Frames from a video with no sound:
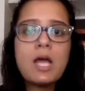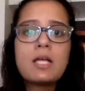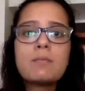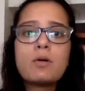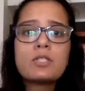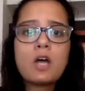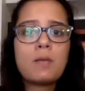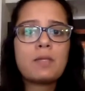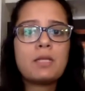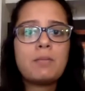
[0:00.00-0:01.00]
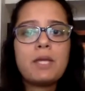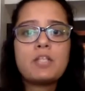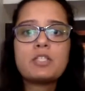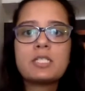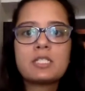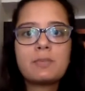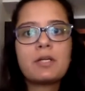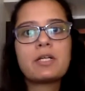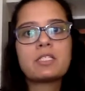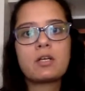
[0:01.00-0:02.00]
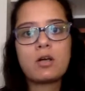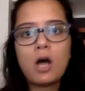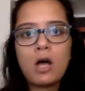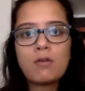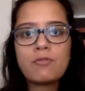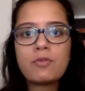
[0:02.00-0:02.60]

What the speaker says: Most commonly, patients experience a cough,